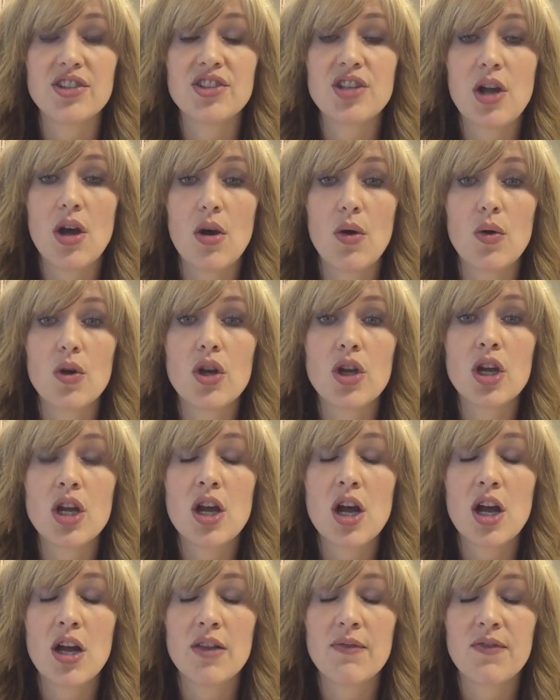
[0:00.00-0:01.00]
So
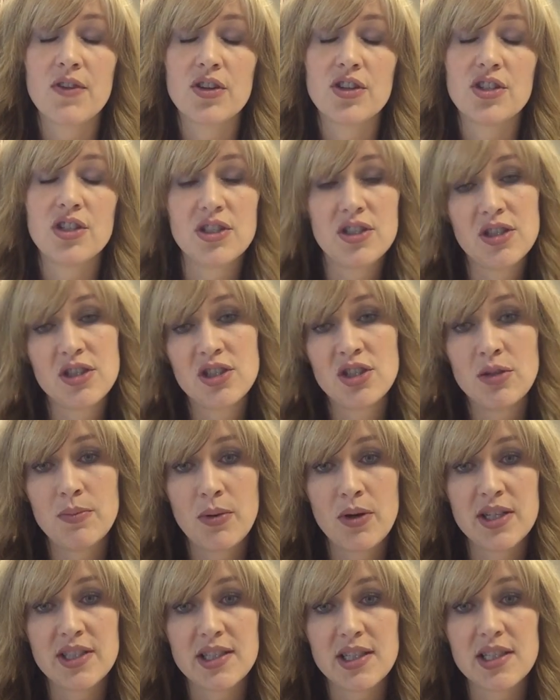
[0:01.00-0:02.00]
for the
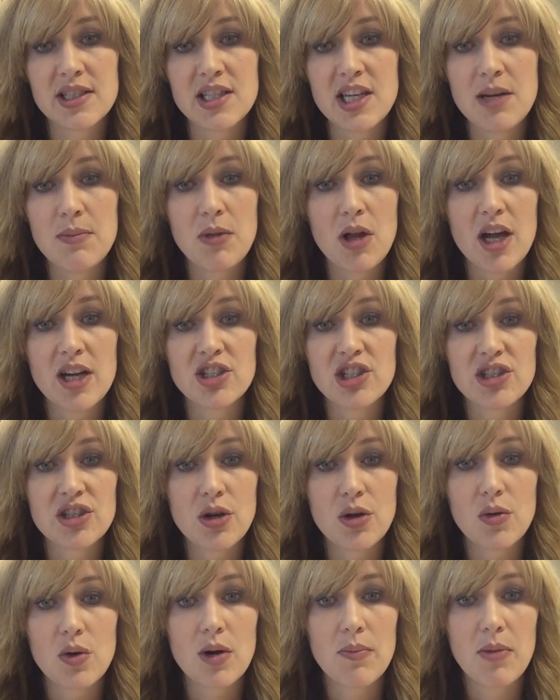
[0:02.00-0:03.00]
2.16 blog, just
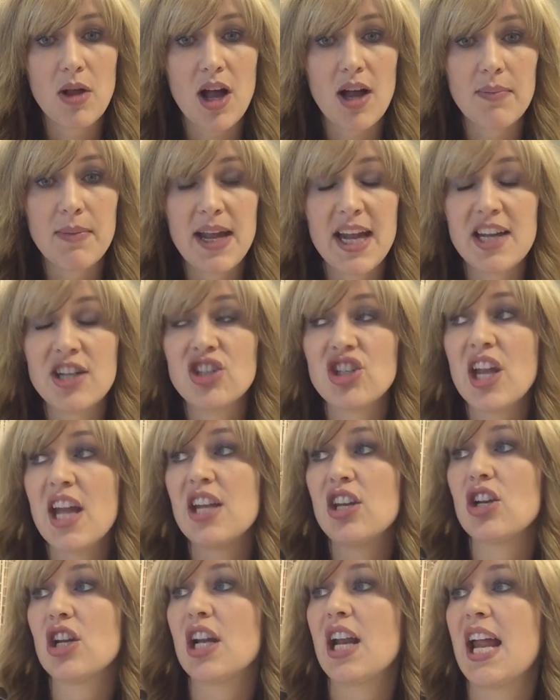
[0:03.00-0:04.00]
go to our blog page
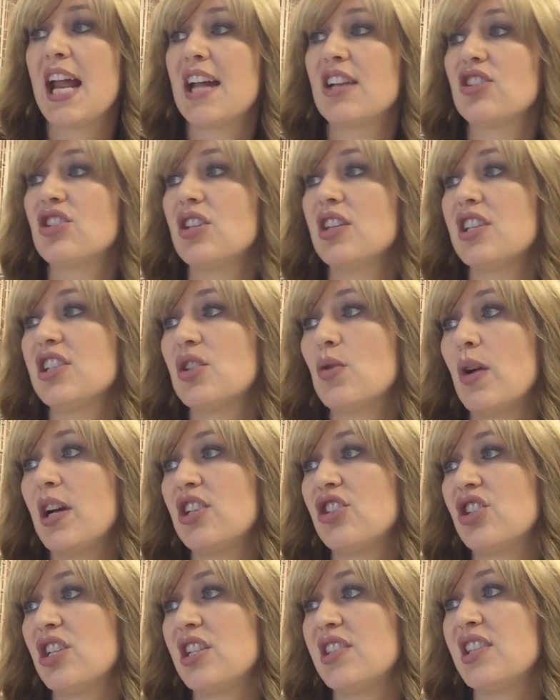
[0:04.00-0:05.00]
and you're going to answer this question.